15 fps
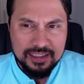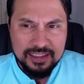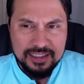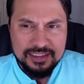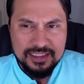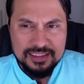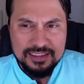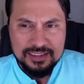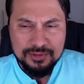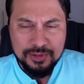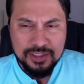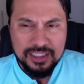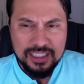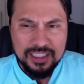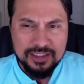It doesn't
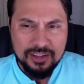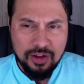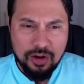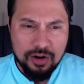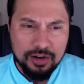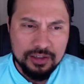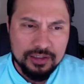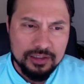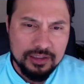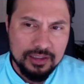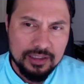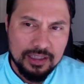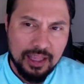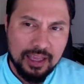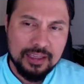really hit the heart
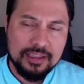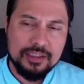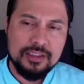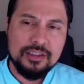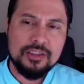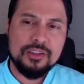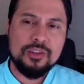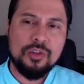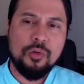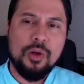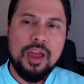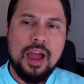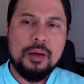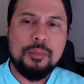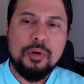like the way
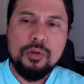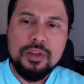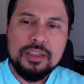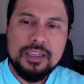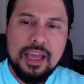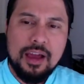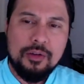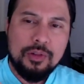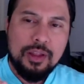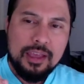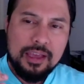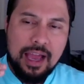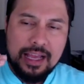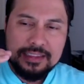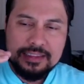I broke it down. Like
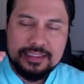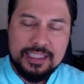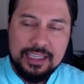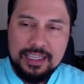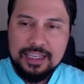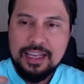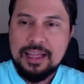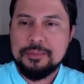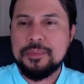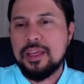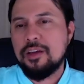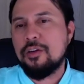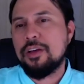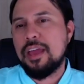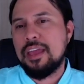I see it and I was like,
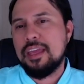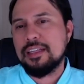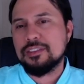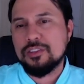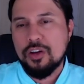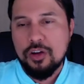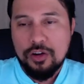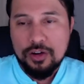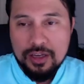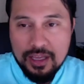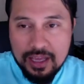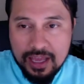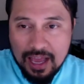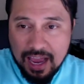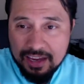okay, it hits the heart.
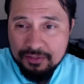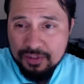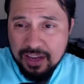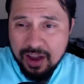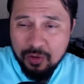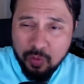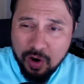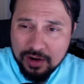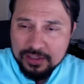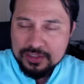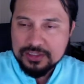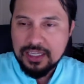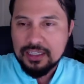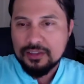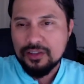I even got water
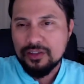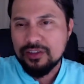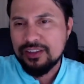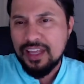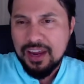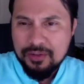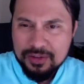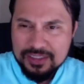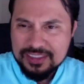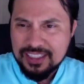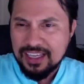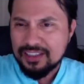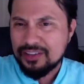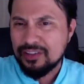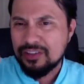sector, dairy
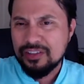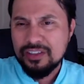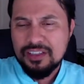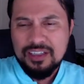sector.